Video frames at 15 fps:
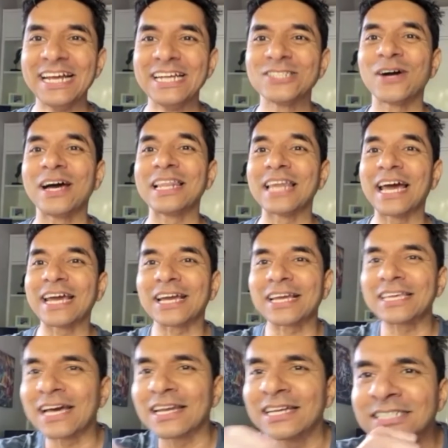So I like,
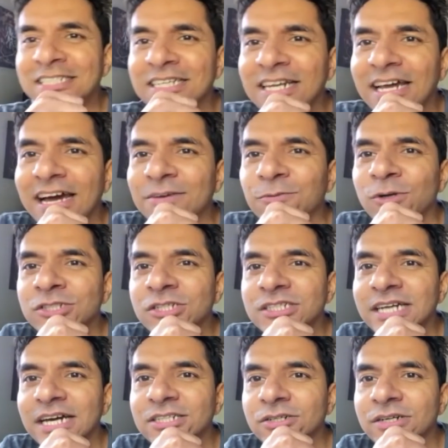let's see that. What's your
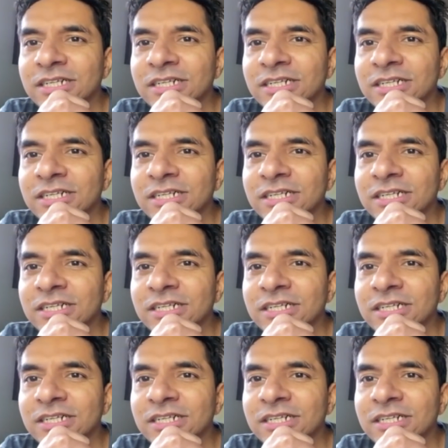saturation?